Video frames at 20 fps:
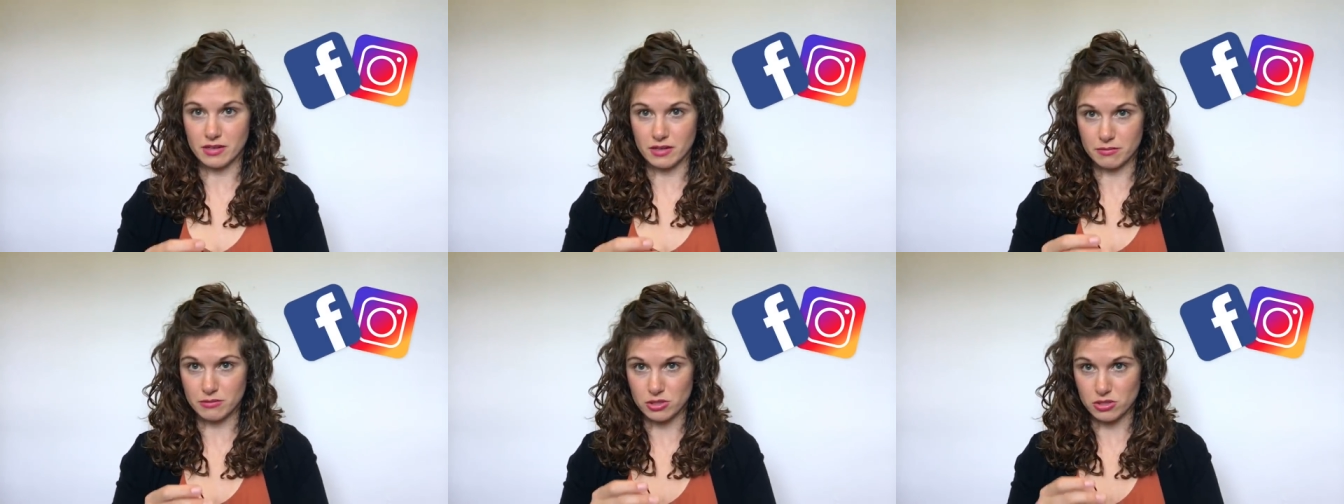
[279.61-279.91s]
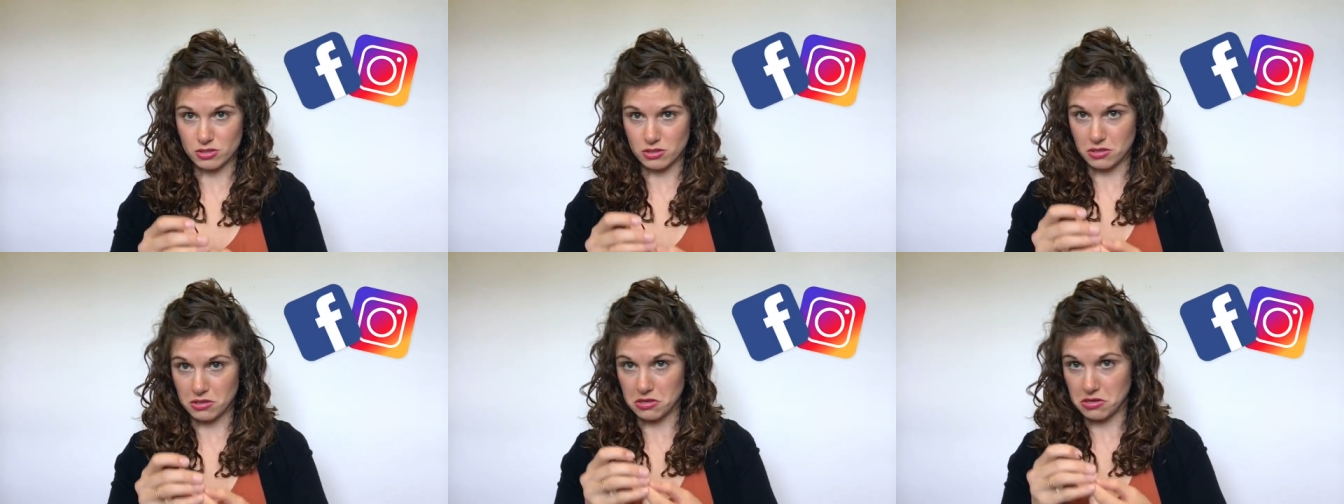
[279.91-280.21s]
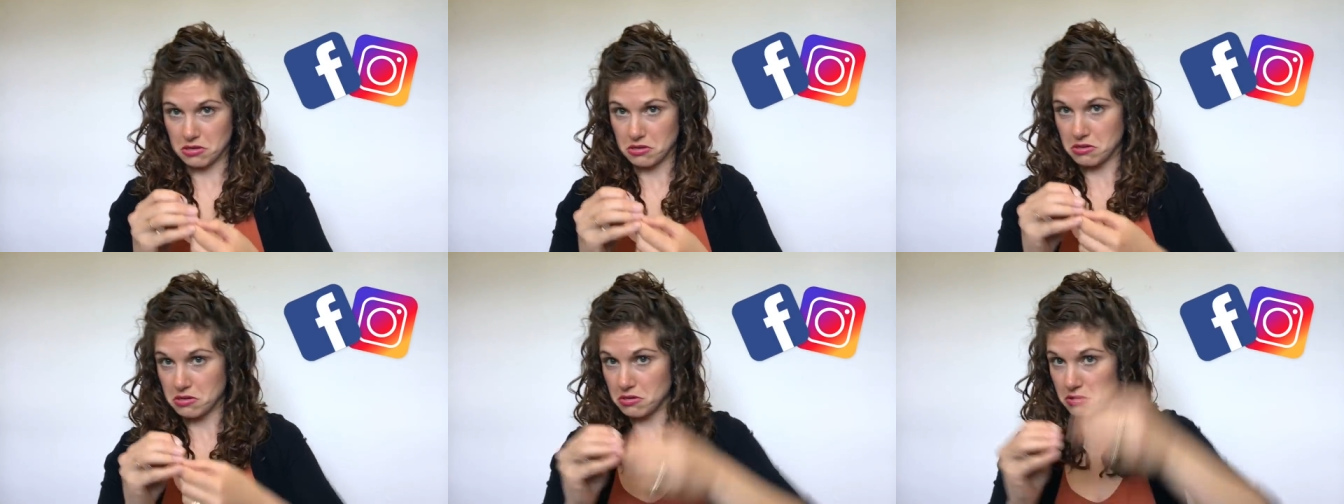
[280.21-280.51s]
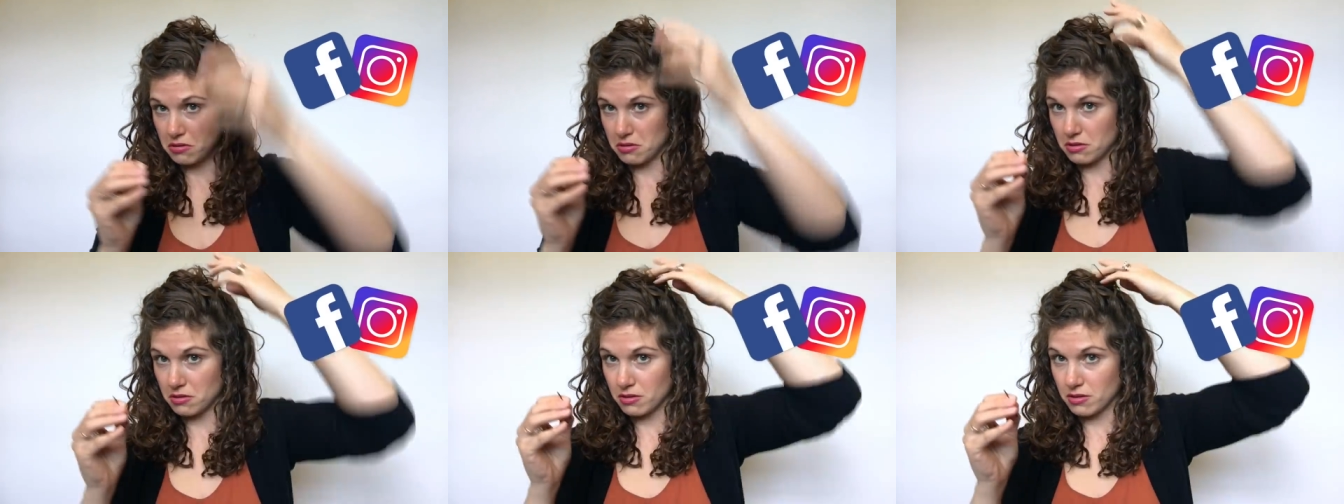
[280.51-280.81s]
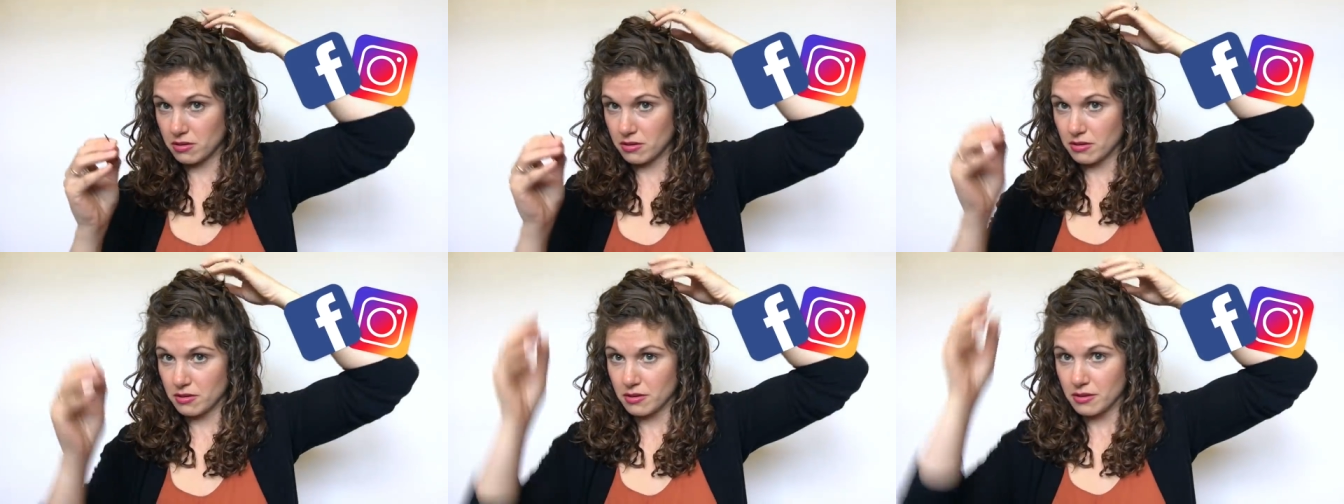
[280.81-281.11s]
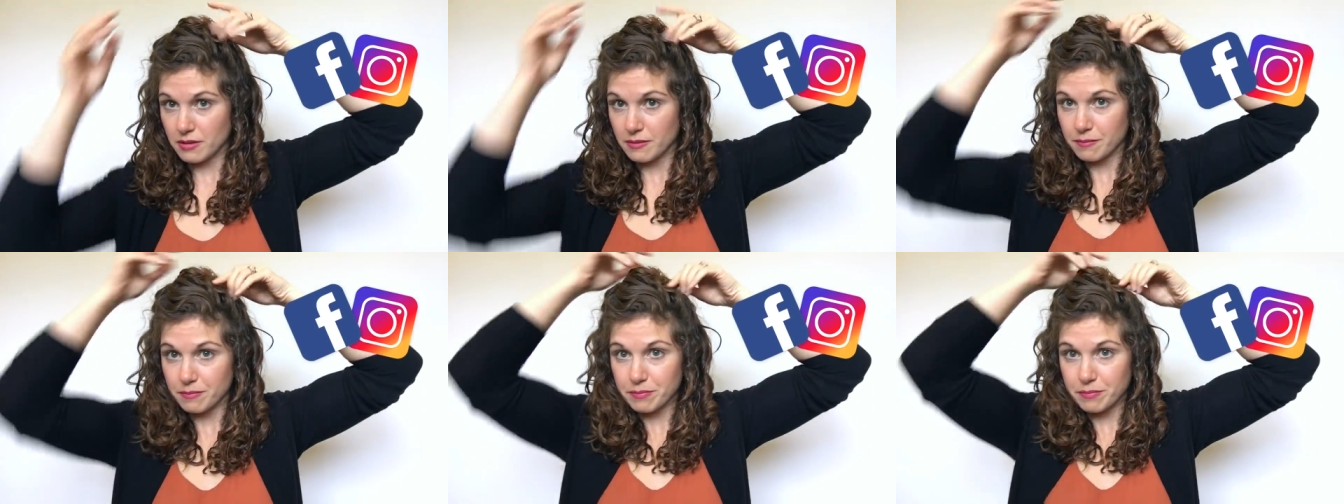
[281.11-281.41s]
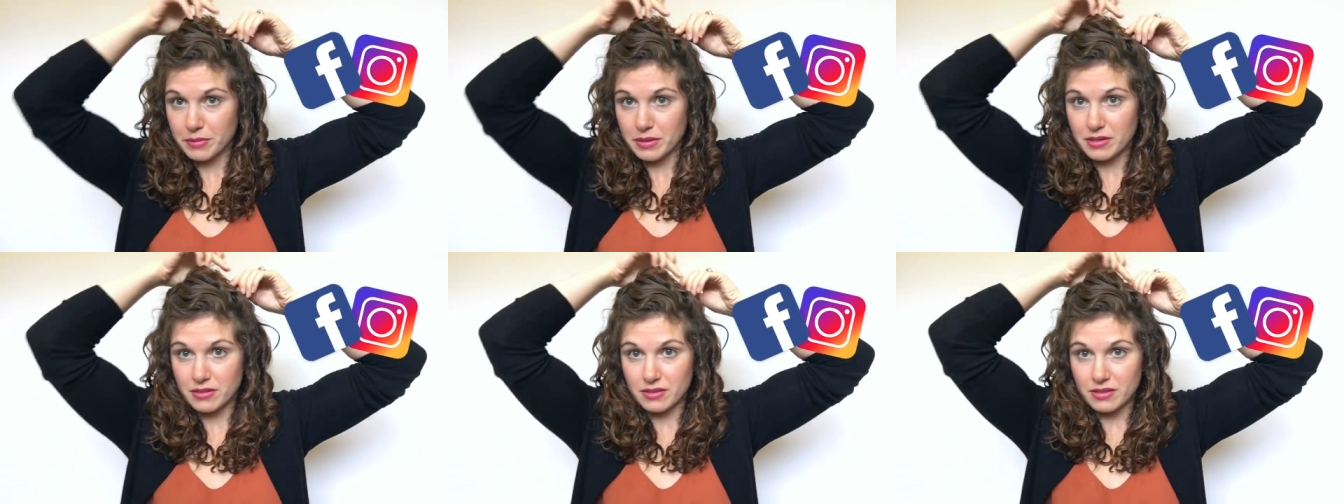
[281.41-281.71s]
and I'm just going to
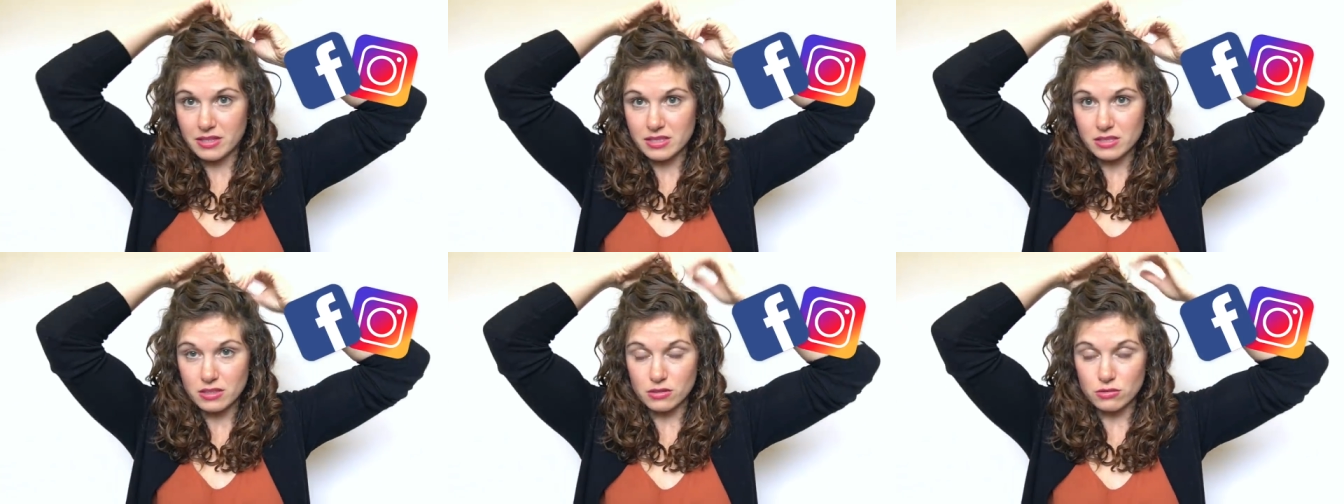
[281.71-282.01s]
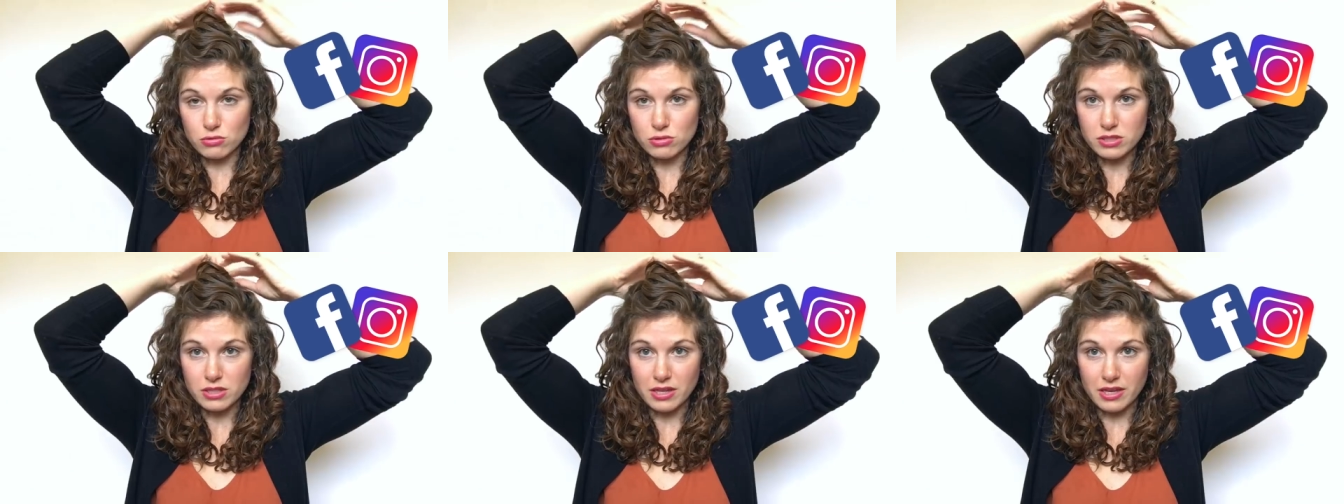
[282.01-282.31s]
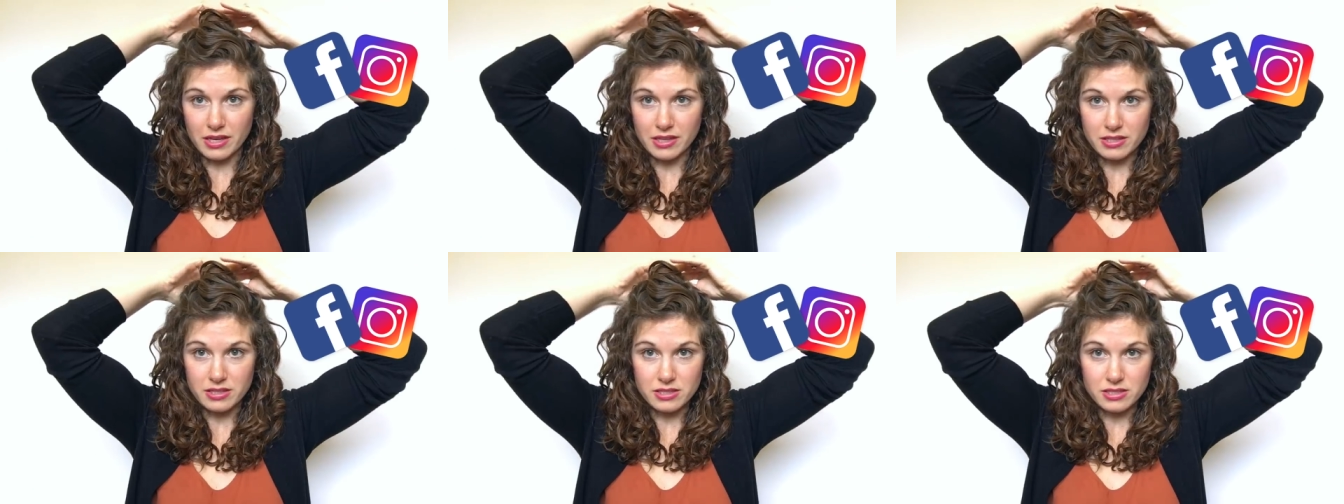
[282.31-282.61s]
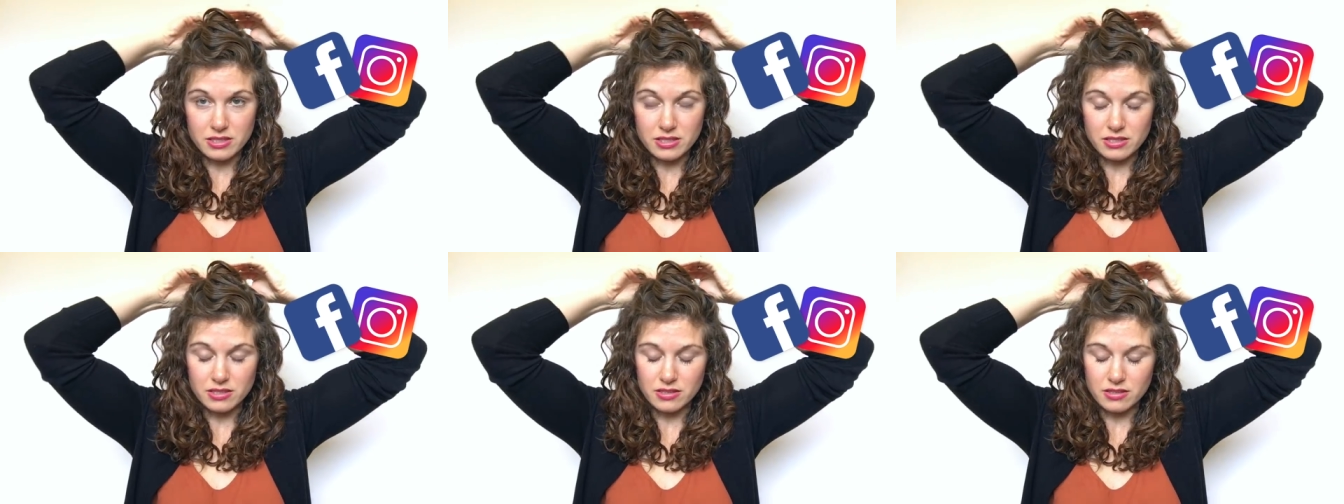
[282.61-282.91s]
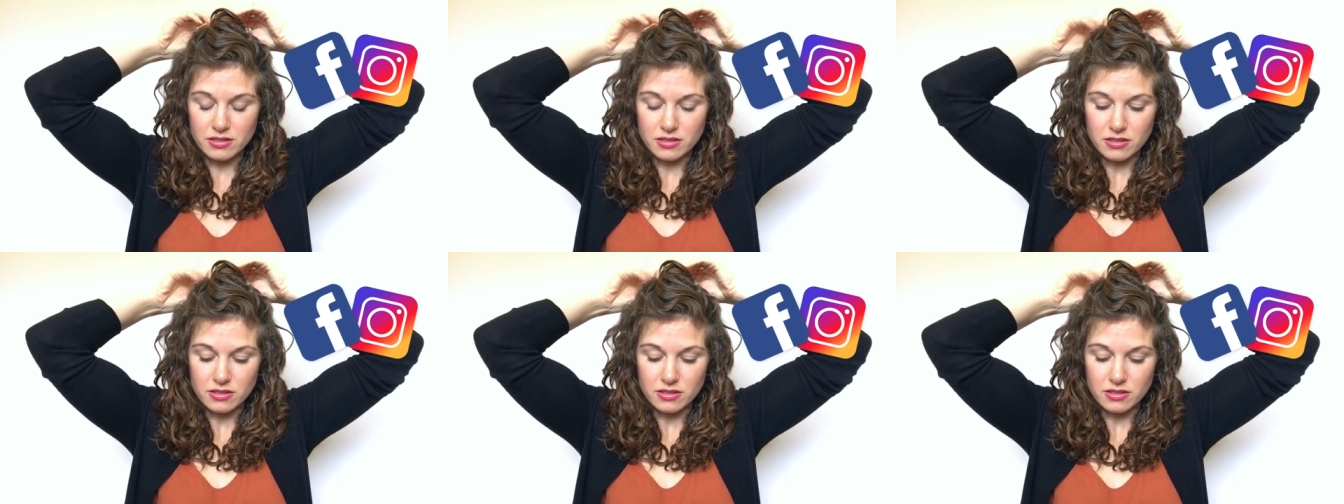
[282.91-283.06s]
pin these loose ends.